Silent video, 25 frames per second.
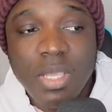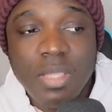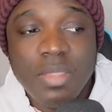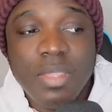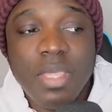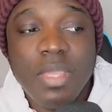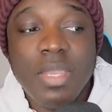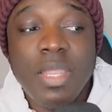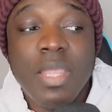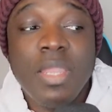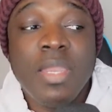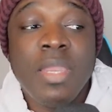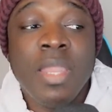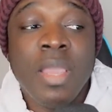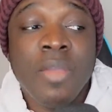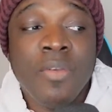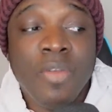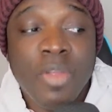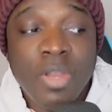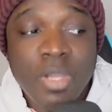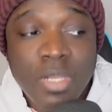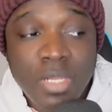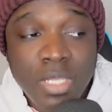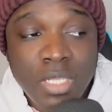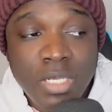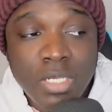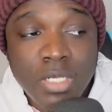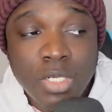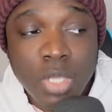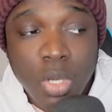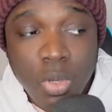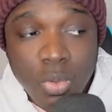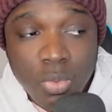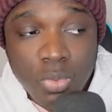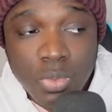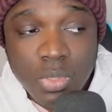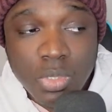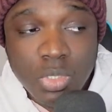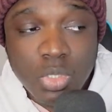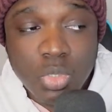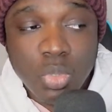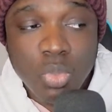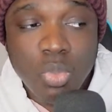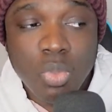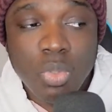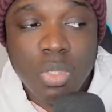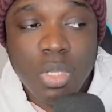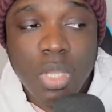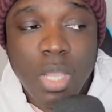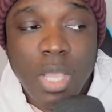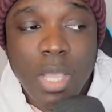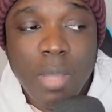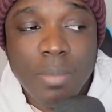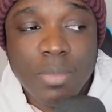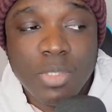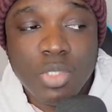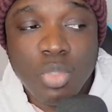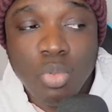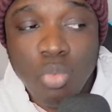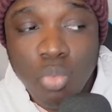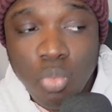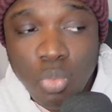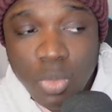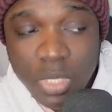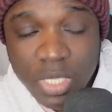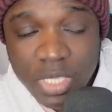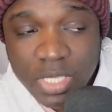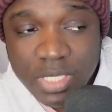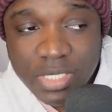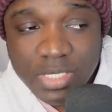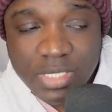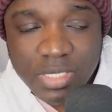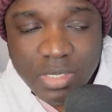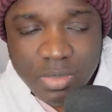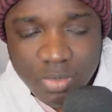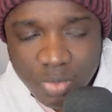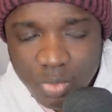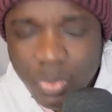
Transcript: Then they narrowed it down to 2 weeks.